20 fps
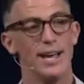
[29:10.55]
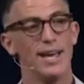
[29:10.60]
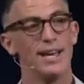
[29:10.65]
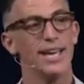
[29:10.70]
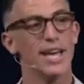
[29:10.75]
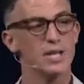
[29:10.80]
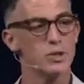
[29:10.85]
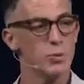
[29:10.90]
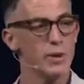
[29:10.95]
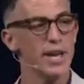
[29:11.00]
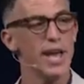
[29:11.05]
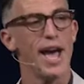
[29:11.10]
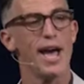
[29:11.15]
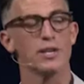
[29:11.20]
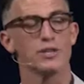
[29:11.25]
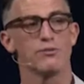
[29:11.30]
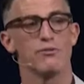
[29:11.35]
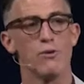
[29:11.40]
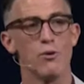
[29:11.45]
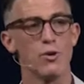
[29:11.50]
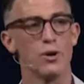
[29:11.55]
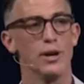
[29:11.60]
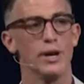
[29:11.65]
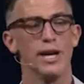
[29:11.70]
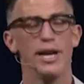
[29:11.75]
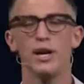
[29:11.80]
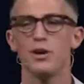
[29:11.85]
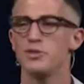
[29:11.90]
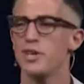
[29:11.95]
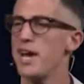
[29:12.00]
Guess what he asked for?
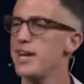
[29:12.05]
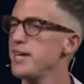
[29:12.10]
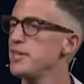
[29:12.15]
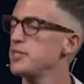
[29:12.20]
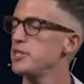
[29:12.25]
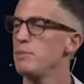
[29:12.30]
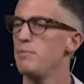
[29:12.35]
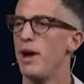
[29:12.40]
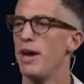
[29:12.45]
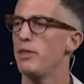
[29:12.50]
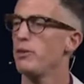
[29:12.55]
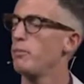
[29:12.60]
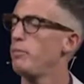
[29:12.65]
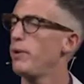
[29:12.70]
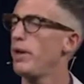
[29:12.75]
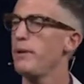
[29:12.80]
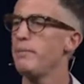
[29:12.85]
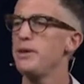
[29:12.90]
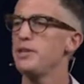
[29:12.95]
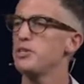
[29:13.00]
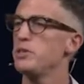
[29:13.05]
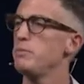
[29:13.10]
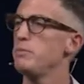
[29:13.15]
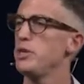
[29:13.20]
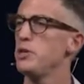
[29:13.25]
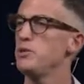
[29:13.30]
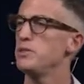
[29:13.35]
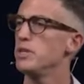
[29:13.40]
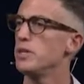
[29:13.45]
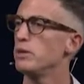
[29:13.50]
He goes, I need somebody that'll play me some
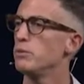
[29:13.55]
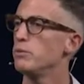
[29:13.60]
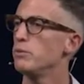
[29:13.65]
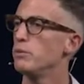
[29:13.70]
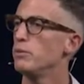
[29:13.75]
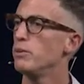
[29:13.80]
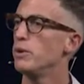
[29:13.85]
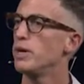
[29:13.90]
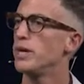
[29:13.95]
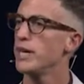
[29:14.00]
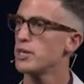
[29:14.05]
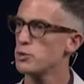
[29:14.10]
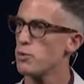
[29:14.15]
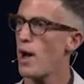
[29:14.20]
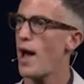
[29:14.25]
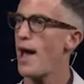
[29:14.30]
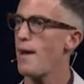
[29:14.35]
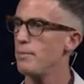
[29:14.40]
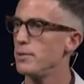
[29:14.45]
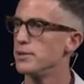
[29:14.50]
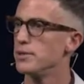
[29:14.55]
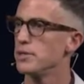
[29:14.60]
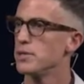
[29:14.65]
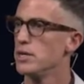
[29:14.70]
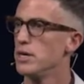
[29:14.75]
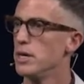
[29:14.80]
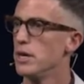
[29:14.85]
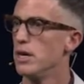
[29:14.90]
music. Well, guess what happens?